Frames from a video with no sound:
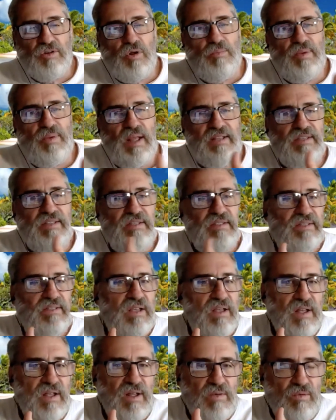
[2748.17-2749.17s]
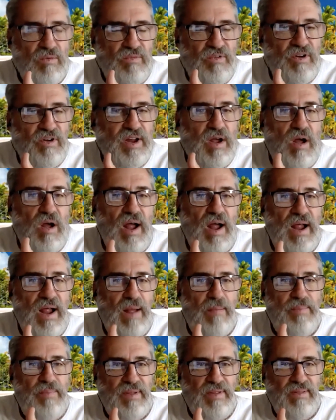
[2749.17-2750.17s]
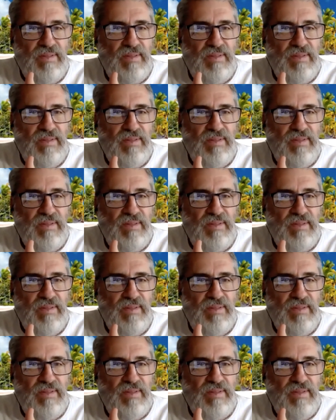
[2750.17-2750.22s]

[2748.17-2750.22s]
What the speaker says: or places very high up